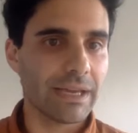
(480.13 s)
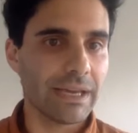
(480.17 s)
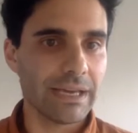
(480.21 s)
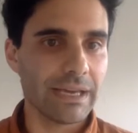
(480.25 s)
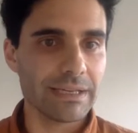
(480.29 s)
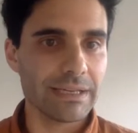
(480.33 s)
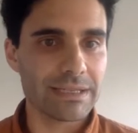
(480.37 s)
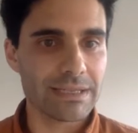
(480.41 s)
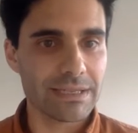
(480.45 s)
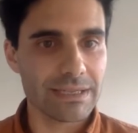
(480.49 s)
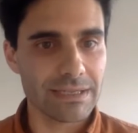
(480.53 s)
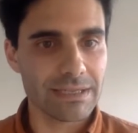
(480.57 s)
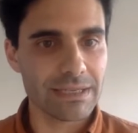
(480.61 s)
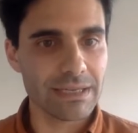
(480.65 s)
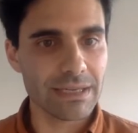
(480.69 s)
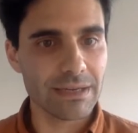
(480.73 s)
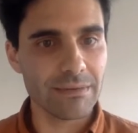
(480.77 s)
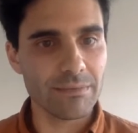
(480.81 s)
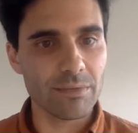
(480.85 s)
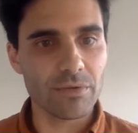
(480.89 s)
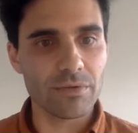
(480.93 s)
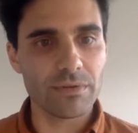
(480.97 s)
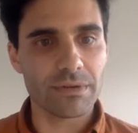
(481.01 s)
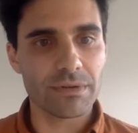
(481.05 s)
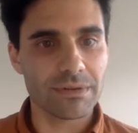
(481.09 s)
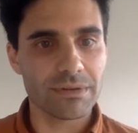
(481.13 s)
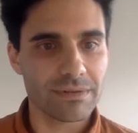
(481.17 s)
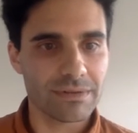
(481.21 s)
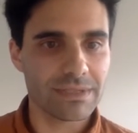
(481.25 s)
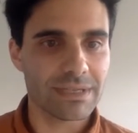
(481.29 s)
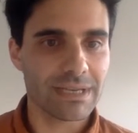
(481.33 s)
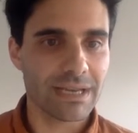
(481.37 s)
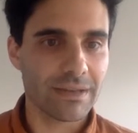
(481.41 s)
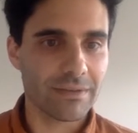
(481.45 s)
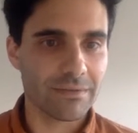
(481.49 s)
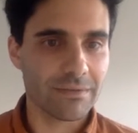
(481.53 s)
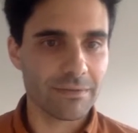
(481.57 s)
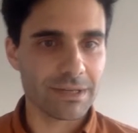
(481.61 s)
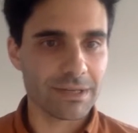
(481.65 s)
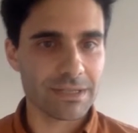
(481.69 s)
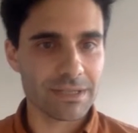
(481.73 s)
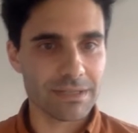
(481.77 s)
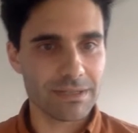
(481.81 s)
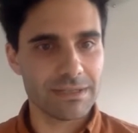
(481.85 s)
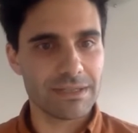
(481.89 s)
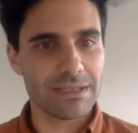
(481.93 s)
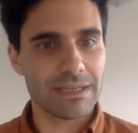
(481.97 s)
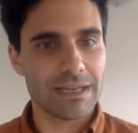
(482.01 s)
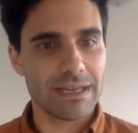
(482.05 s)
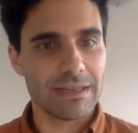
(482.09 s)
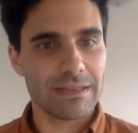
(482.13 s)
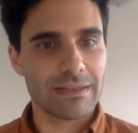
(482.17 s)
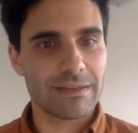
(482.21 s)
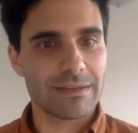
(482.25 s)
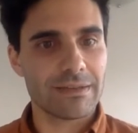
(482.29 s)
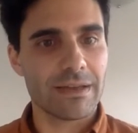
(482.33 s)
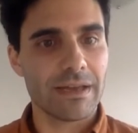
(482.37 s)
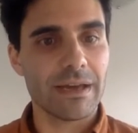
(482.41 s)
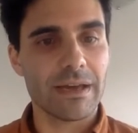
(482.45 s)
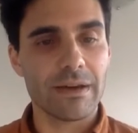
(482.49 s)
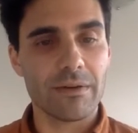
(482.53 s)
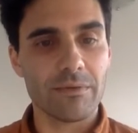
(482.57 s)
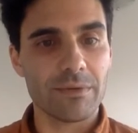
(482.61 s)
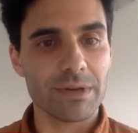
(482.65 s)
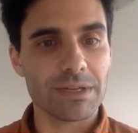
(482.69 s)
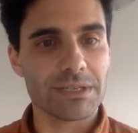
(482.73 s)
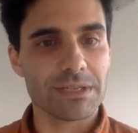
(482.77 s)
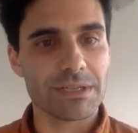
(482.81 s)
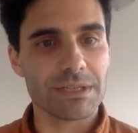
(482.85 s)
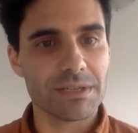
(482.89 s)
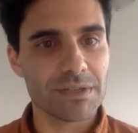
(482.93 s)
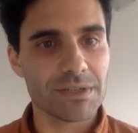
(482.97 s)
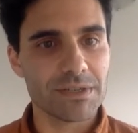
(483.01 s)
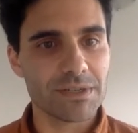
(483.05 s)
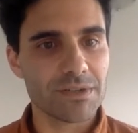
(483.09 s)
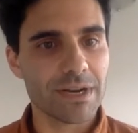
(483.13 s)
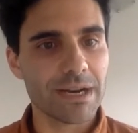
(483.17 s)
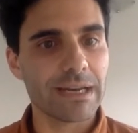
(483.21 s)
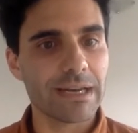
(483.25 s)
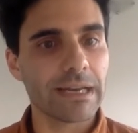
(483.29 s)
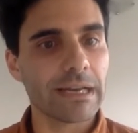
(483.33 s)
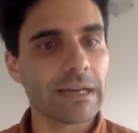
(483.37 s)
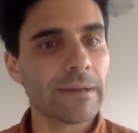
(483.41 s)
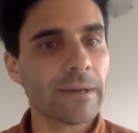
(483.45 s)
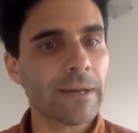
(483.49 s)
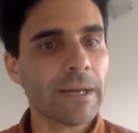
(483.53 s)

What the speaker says: eastern seaboard and southwestern Western Australia.